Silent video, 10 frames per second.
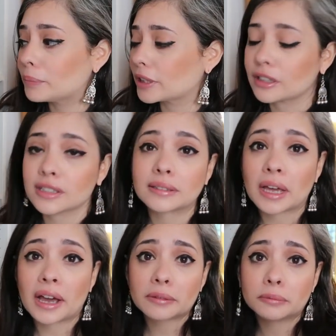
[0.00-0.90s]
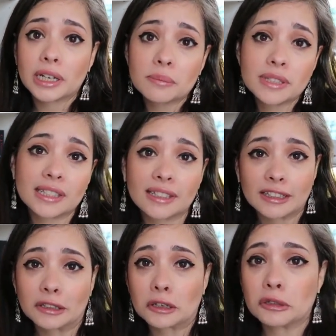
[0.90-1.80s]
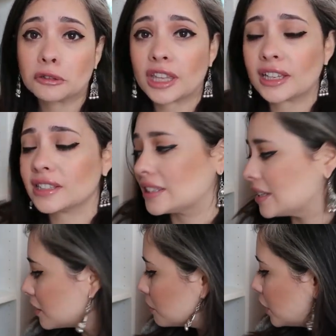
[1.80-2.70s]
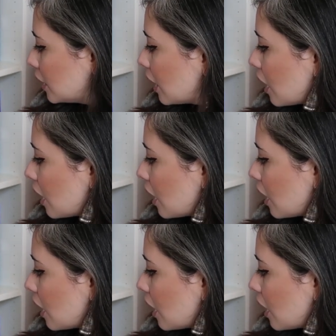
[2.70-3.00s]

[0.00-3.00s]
because uh, when I'm sitting here, you can't see them.